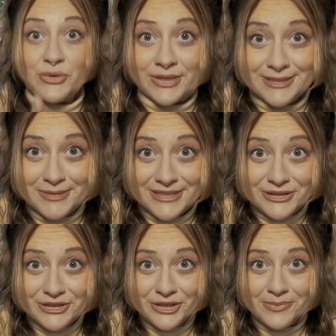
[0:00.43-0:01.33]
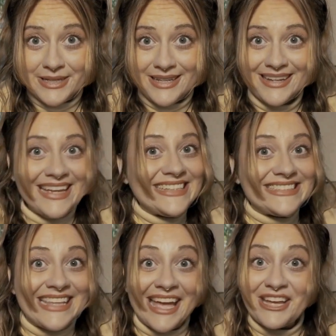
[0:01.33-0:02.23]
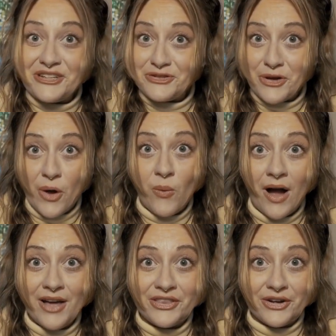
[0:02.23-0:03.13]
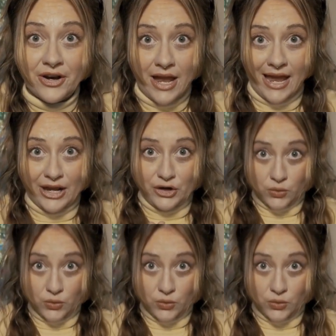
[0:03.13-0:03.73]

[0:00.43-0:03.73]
Christmas in Germany is like no other, and